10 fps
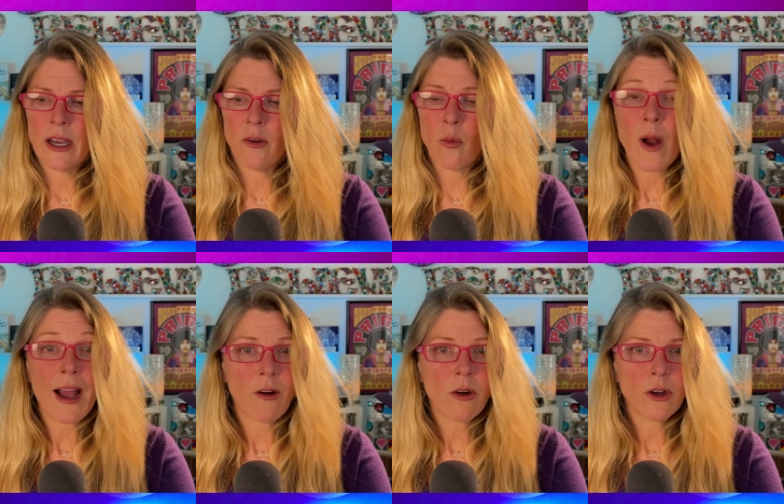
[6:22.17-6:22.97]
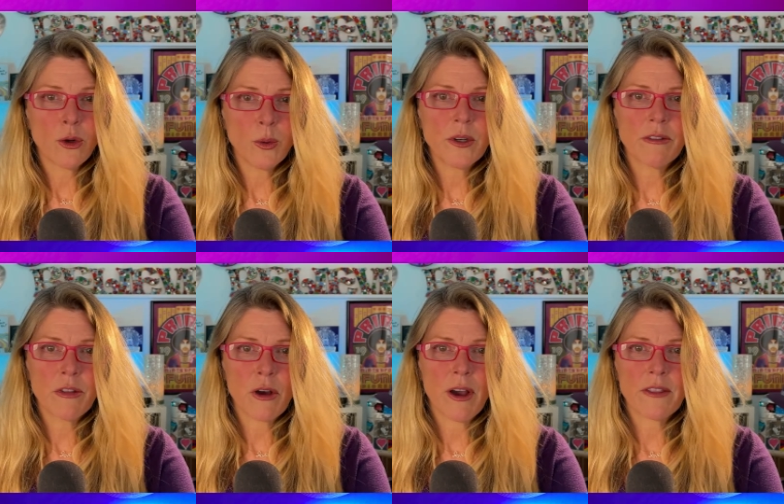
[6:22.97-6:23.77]
wow, who would have
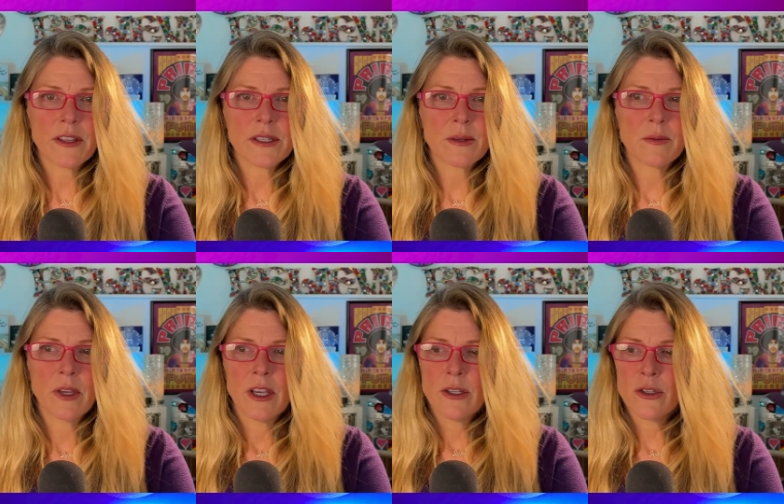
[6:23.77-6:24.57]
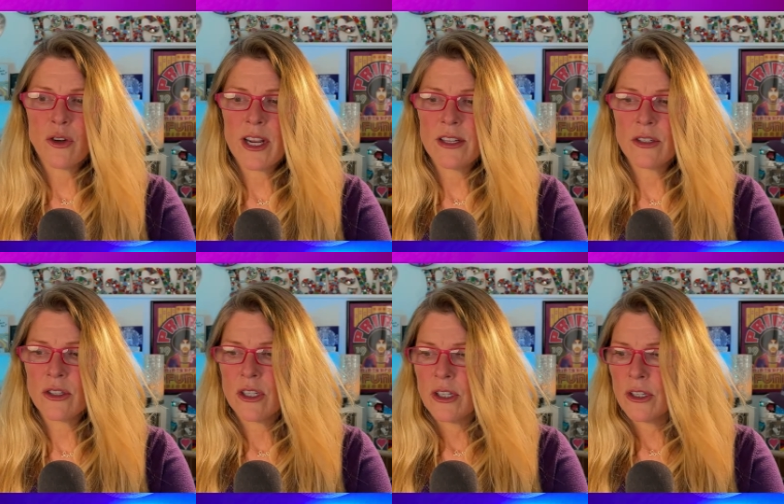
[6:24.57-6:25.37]
thought that some strange
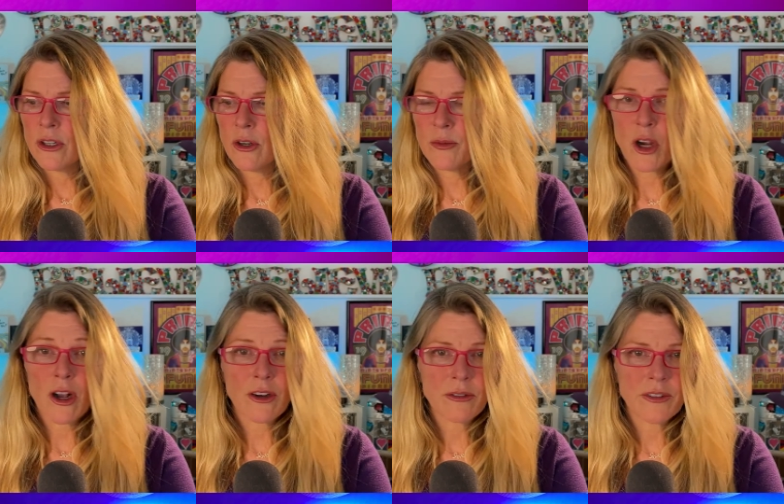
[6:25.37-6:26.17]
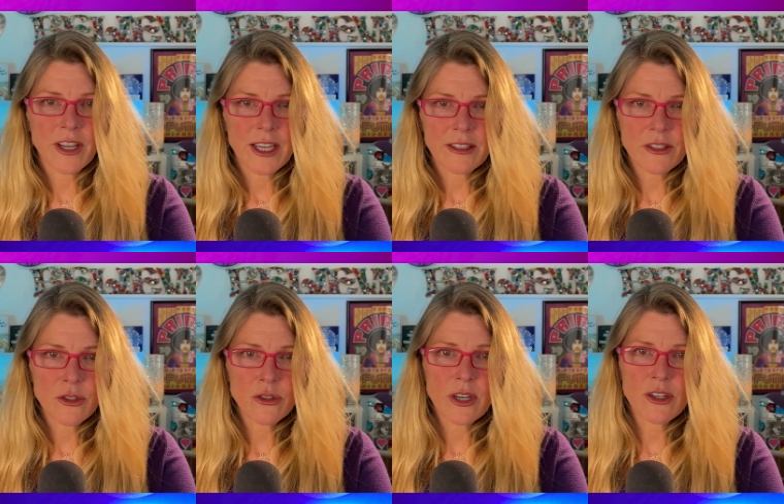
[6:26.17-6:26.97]
cryptography, this
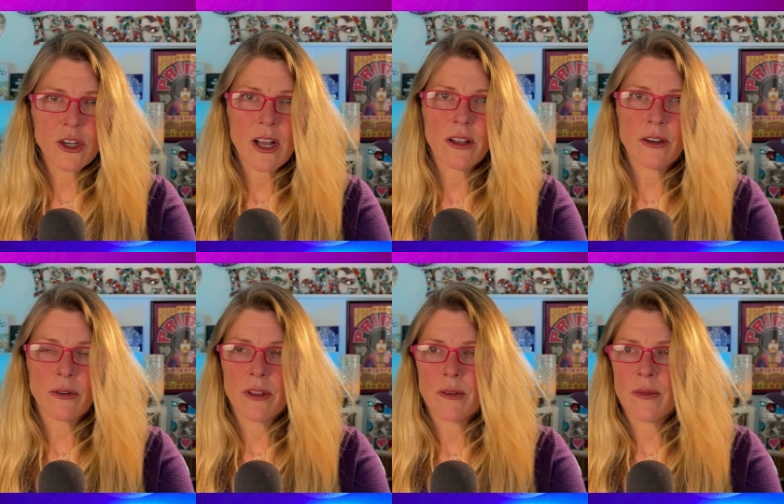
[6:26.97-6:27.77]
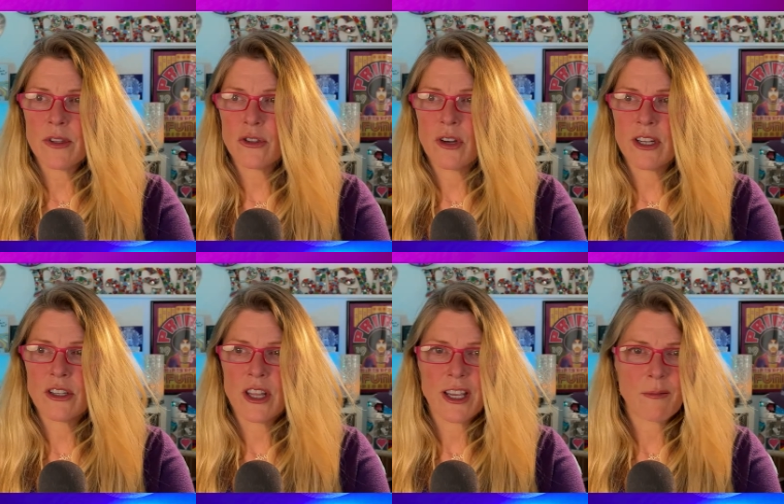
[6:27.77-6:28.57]
strange algorithm, this strange
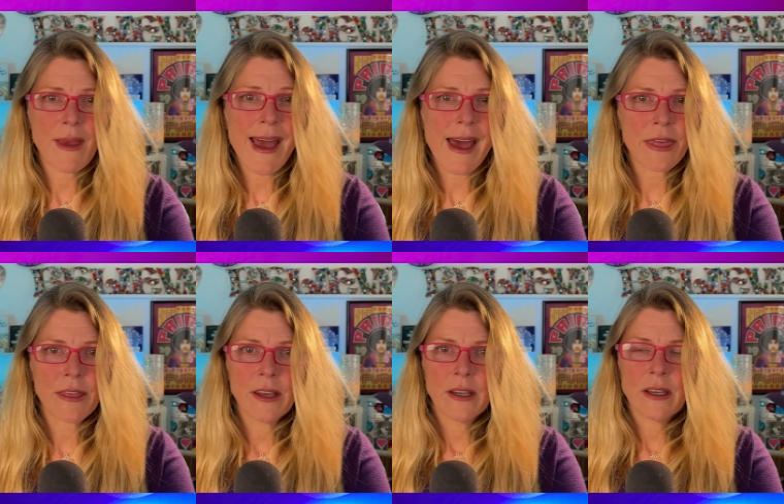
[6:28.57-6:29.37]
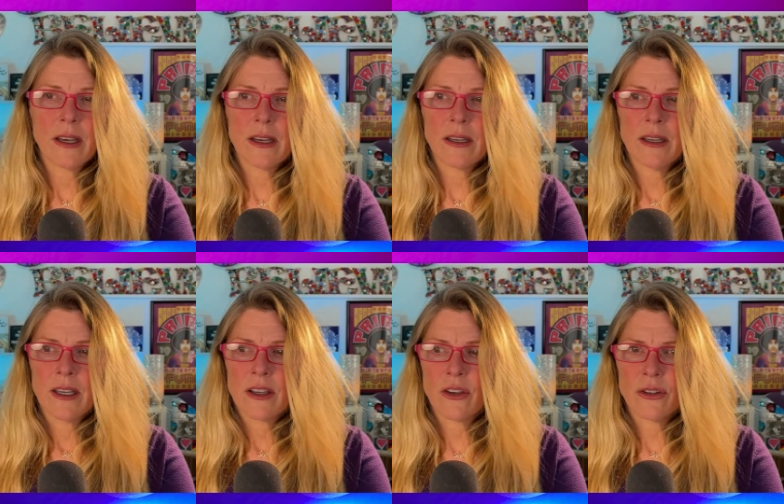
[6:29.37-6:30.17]
thing, math,
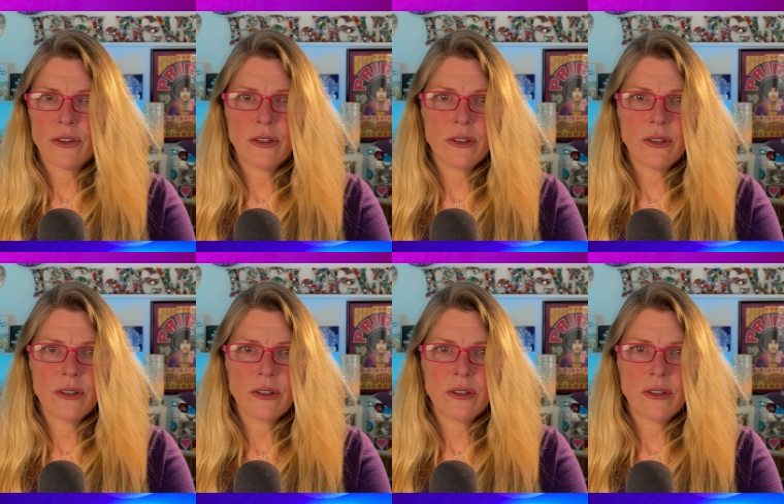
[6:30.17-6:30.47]
could